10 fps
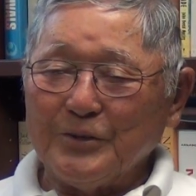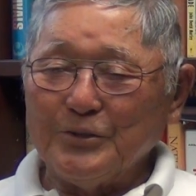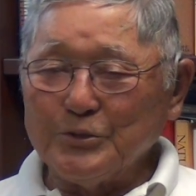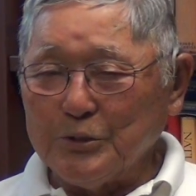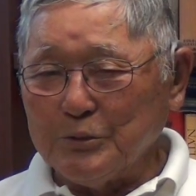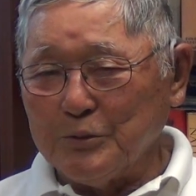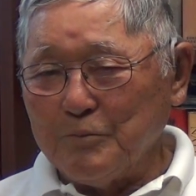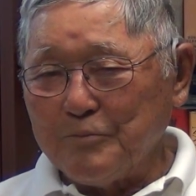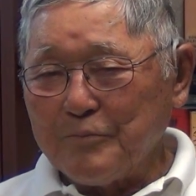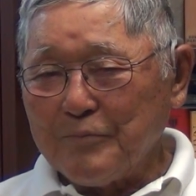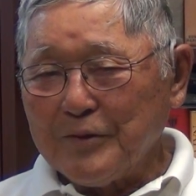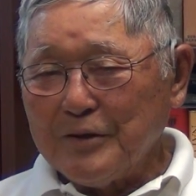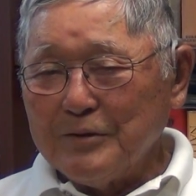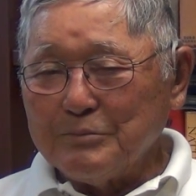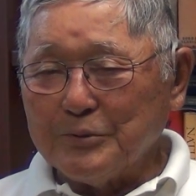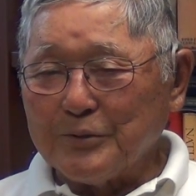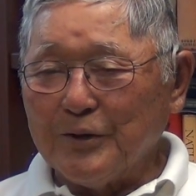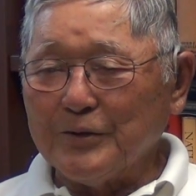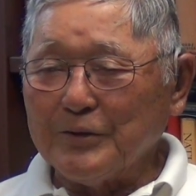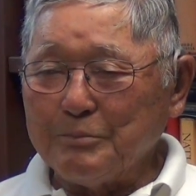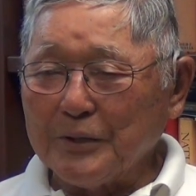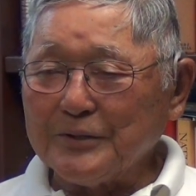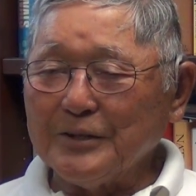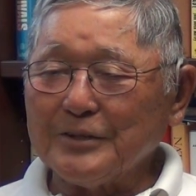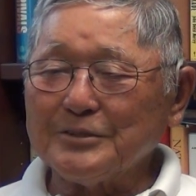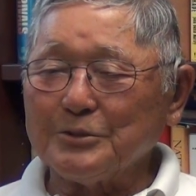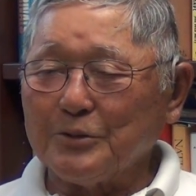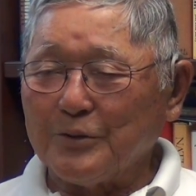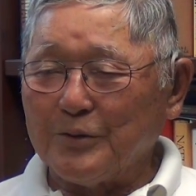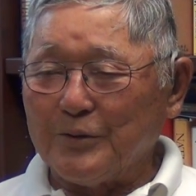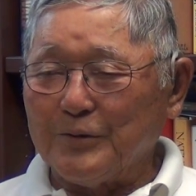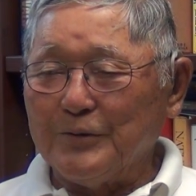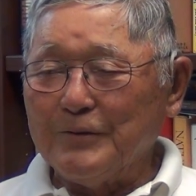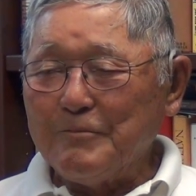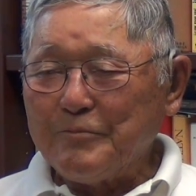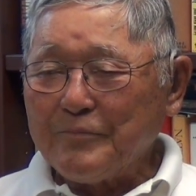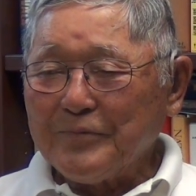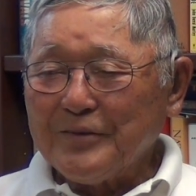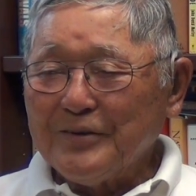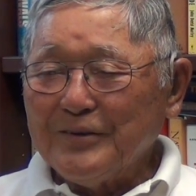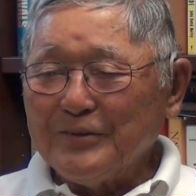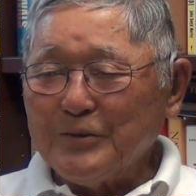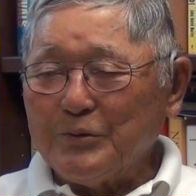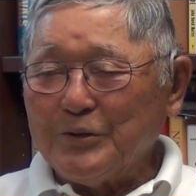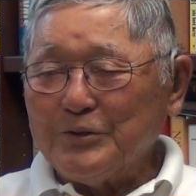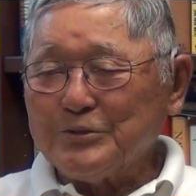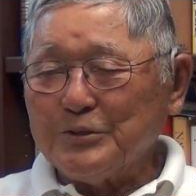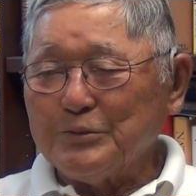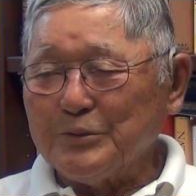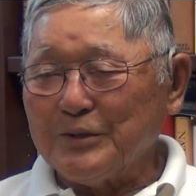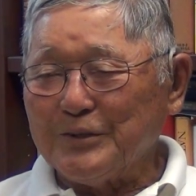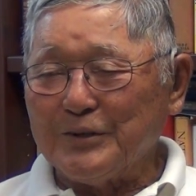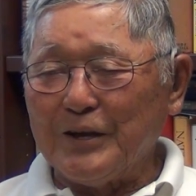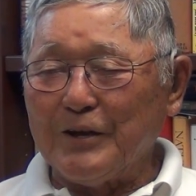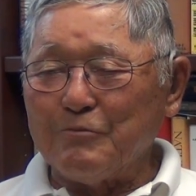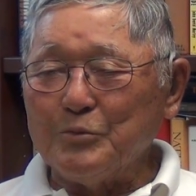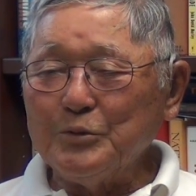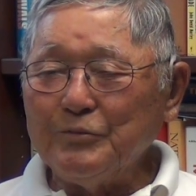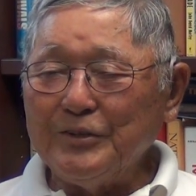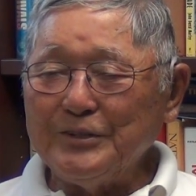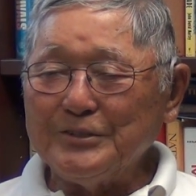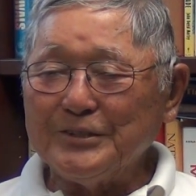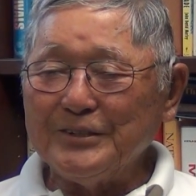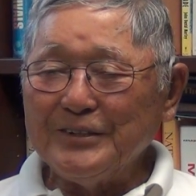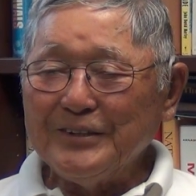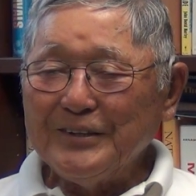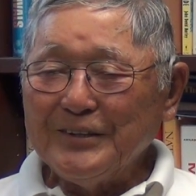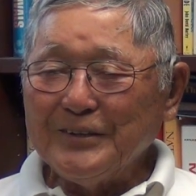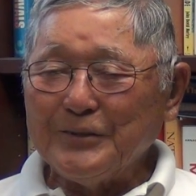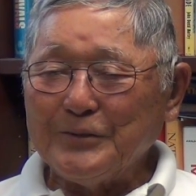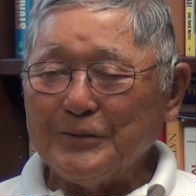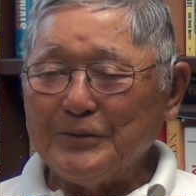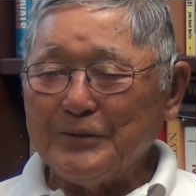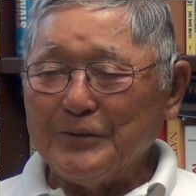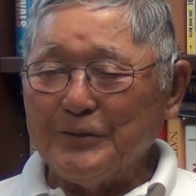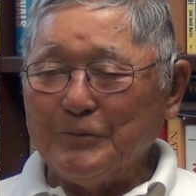used to put on picnics, or they used to have movies, and then